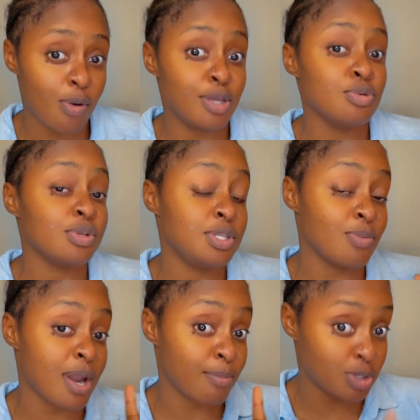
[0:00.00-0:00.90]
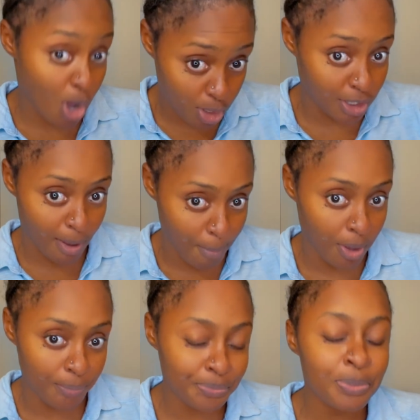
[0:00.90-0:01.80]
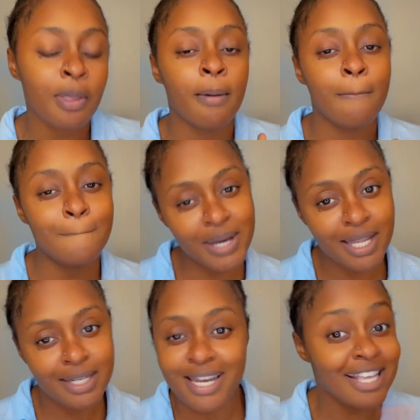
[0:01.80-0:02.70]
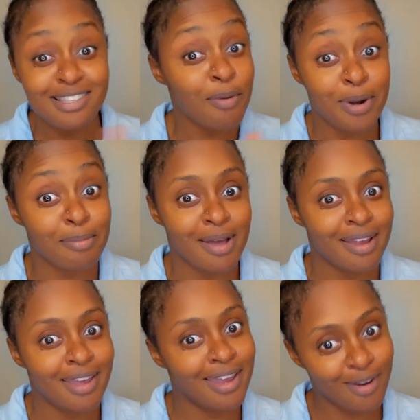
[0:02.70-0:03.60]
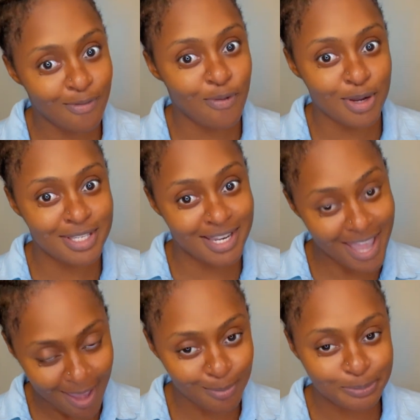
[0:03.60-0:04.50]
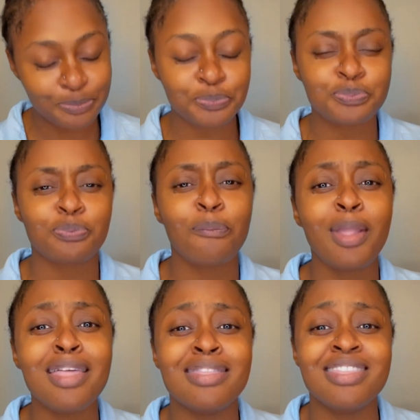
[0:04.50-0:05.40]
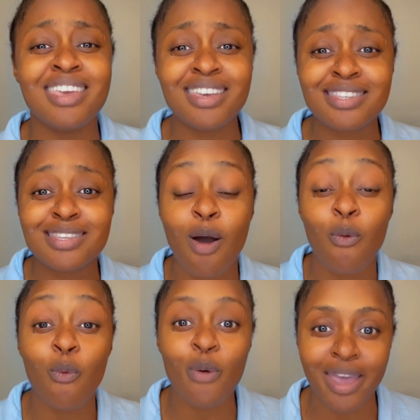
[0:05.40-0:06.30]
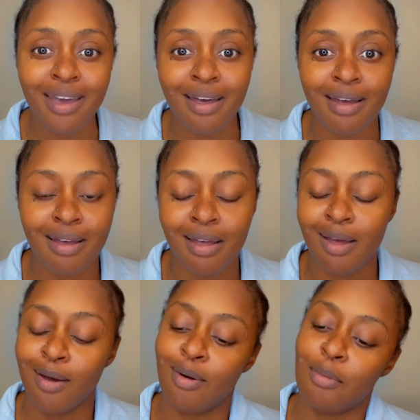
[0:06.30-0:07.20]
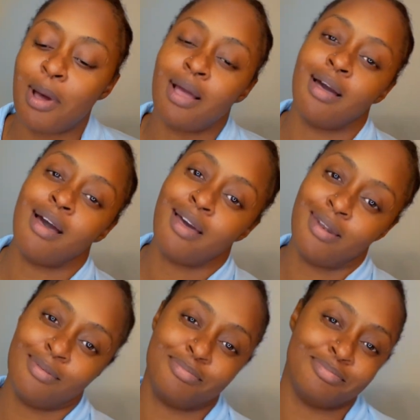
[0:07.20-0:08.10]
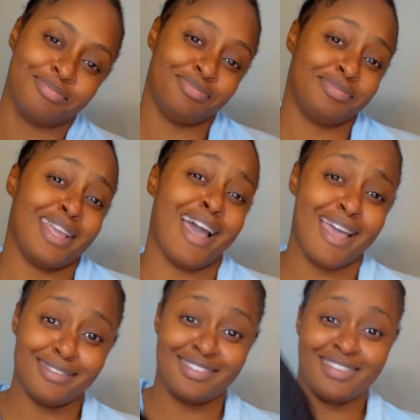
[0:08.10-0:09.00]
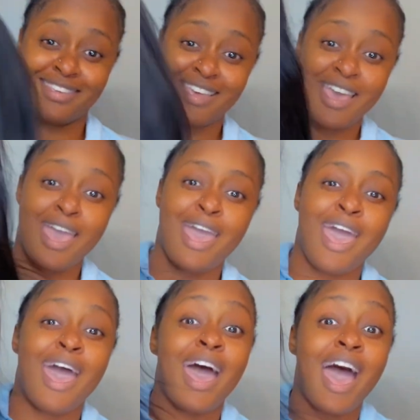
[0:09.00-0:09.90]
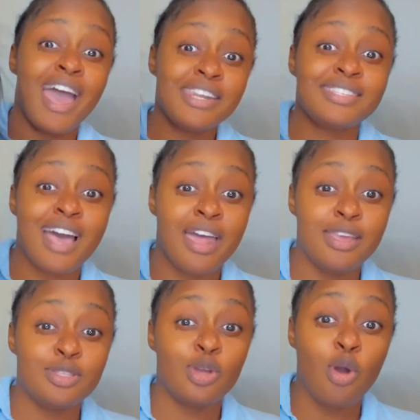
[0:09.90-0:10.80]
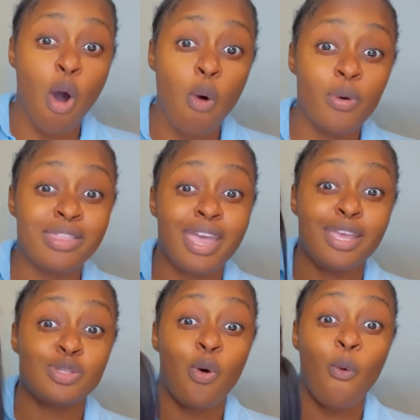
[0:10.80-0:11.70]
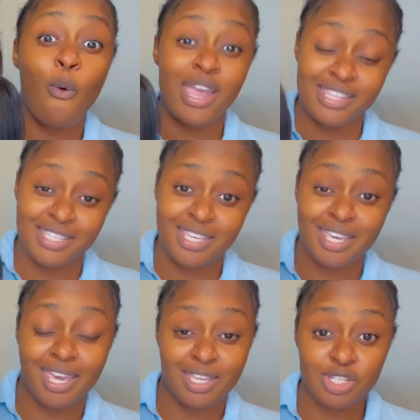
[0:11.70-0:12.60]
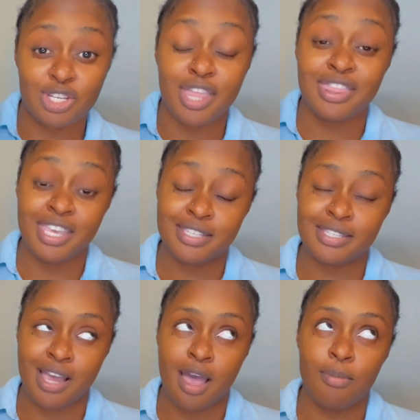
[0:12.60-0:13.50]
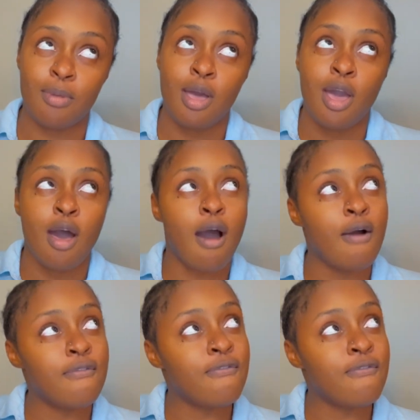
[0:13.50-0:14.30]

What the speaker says: and you will see what I'm talking about. But that's not what I'm here for today. This wig, oh my God. Guys, I decided to go with a 20-inch this time. A